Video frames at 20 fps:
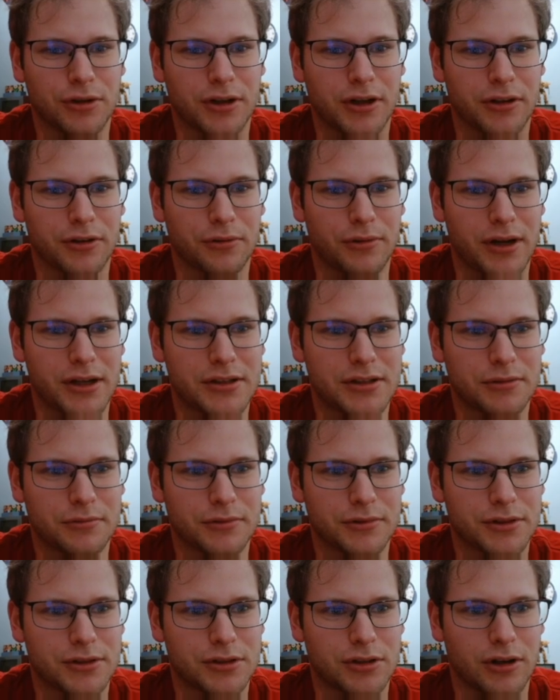otherwise it will
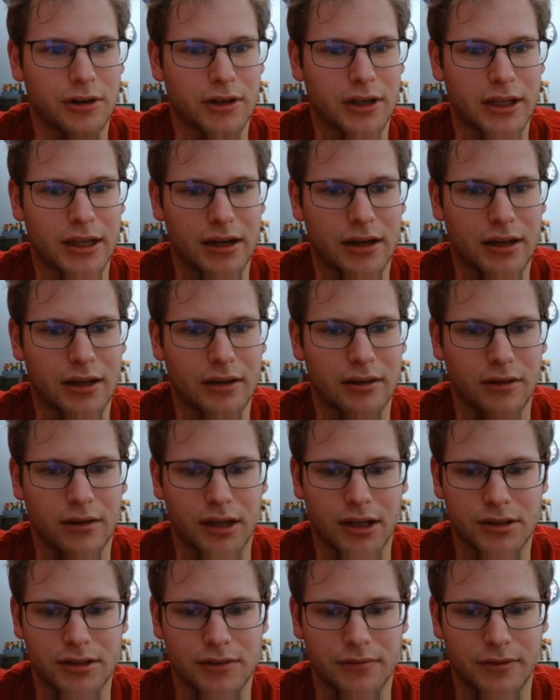start getting
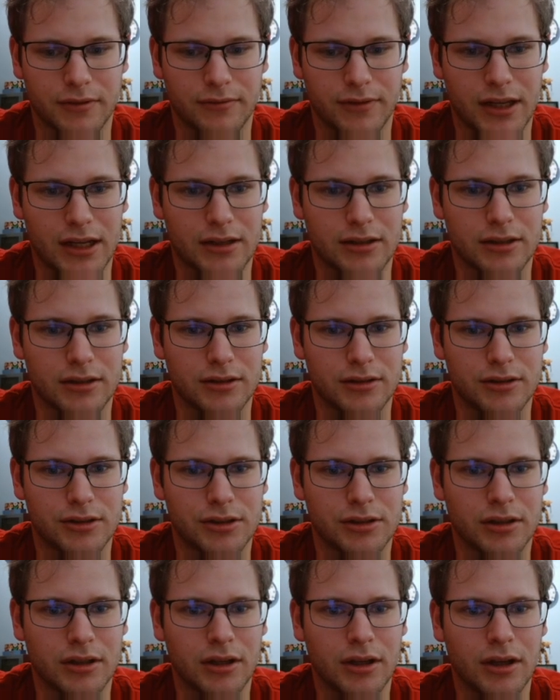lots of advantage.